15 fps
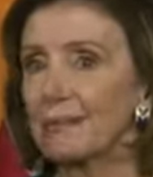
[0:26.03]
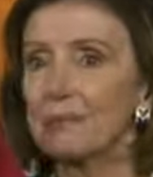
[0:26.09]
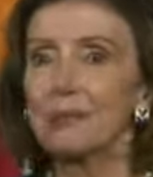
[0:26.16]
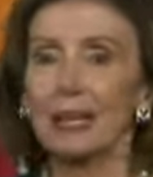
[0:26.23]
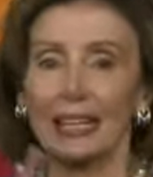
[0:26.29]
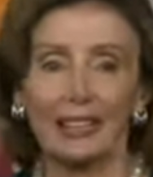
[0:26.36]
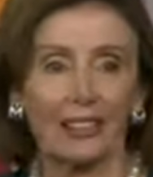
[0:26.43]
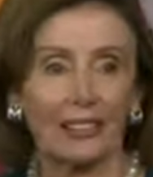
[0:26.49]

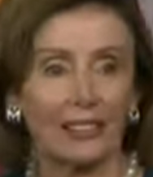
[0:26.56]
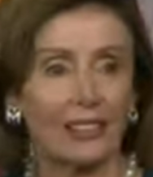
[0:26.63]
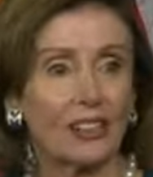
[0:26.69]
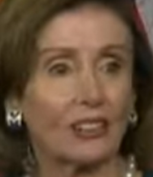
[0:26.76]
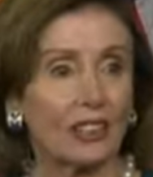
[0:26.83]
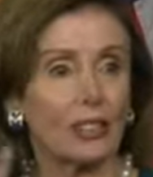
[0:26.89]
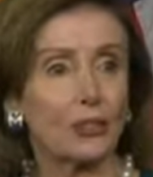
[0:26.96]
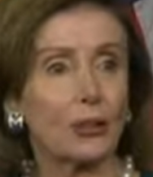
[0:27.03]
Big,
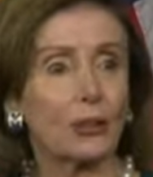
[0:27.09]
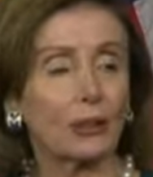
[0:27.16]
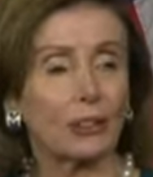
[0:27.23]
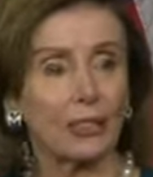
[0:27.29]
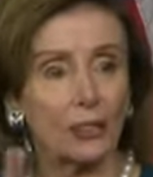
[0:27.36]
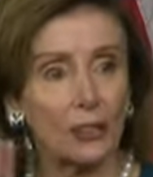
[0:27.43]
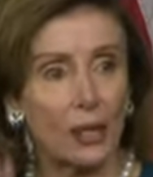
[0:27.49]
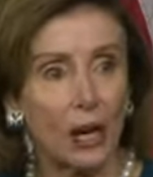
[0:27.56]
nearly a
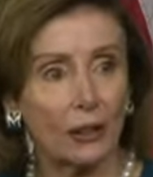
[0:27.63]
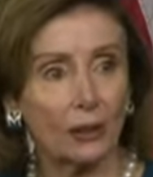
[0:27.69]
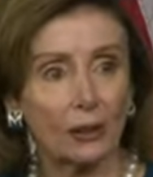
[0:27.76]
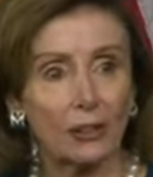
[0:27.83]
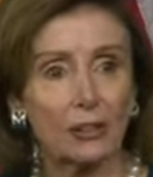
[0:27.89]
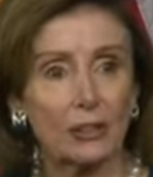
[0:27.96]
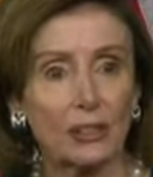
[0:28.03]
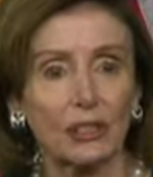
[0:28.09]
trillion
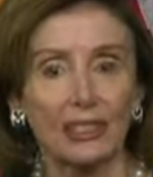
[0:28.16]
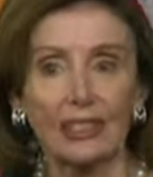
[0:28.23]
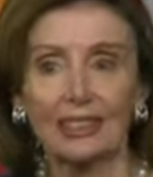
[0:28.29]
dollars